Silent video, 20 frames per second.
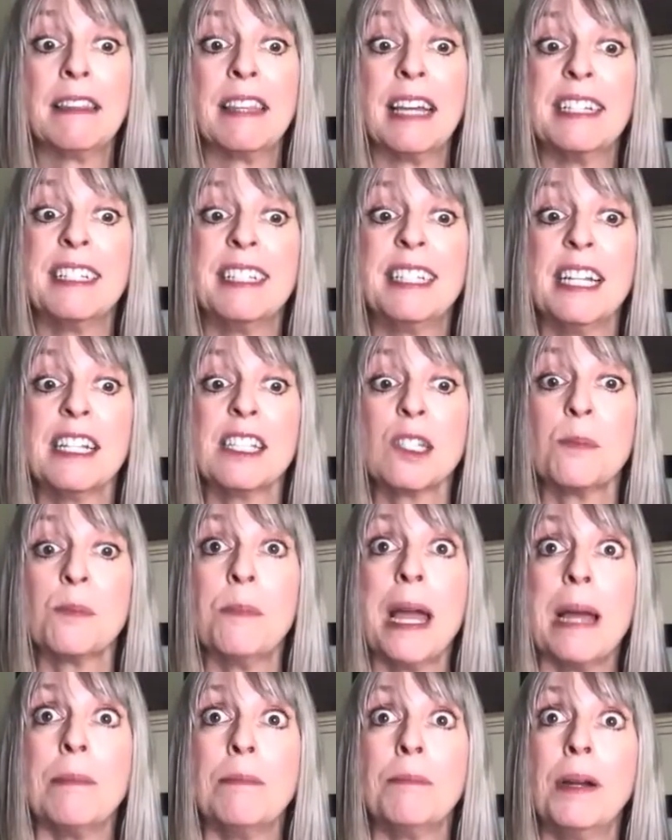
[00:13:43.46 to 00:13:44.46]
the
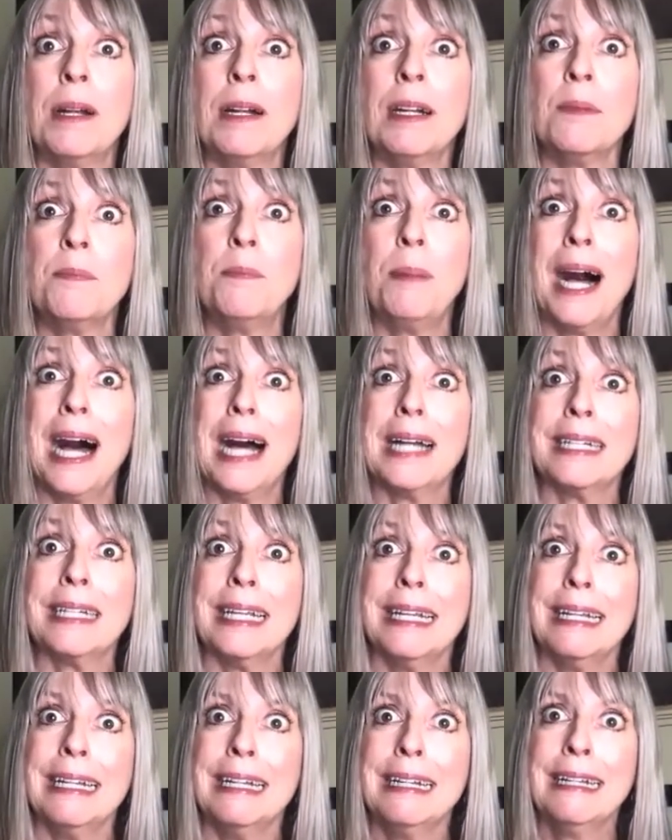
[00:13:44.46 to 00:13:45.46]
dismembered
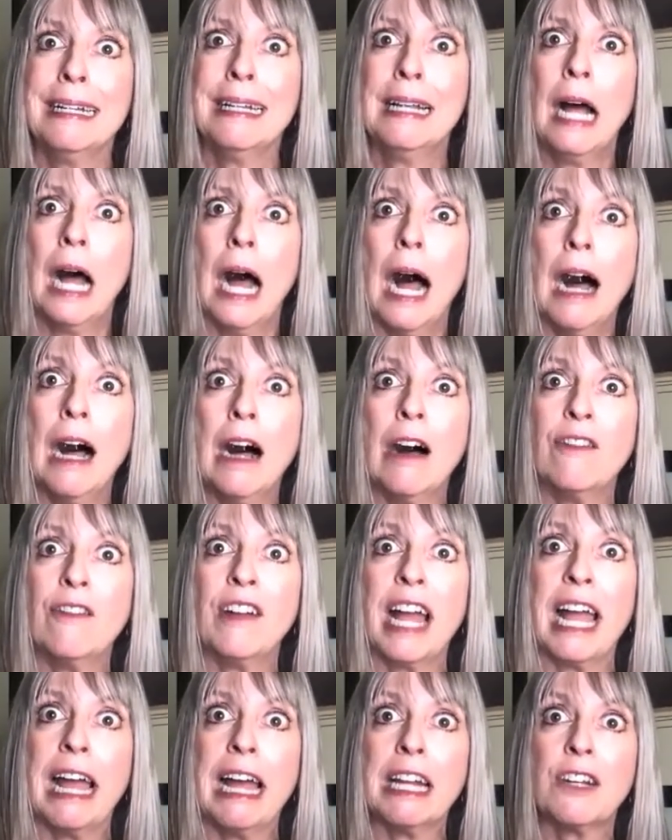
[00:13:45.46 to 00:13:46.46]
body of
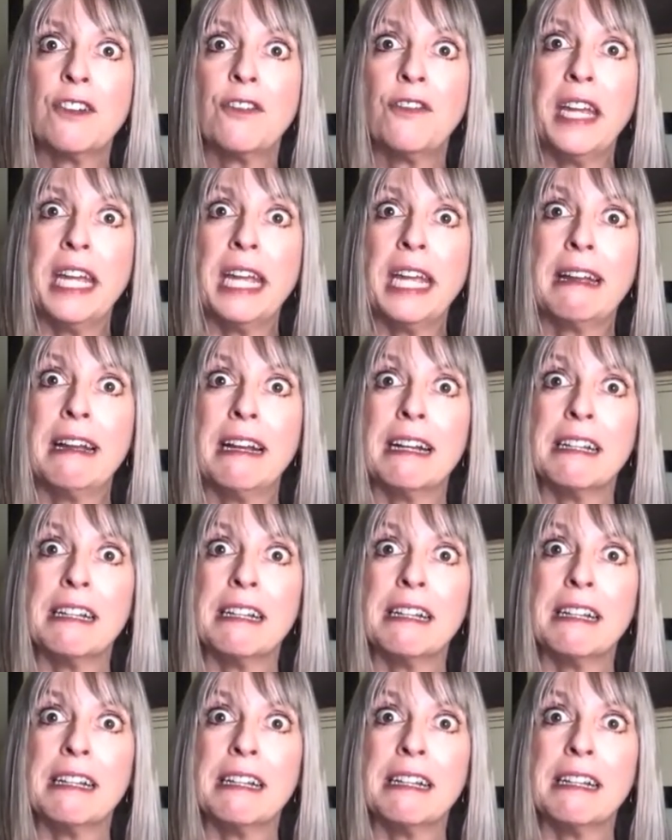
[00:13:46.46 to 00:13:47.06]
Hedvig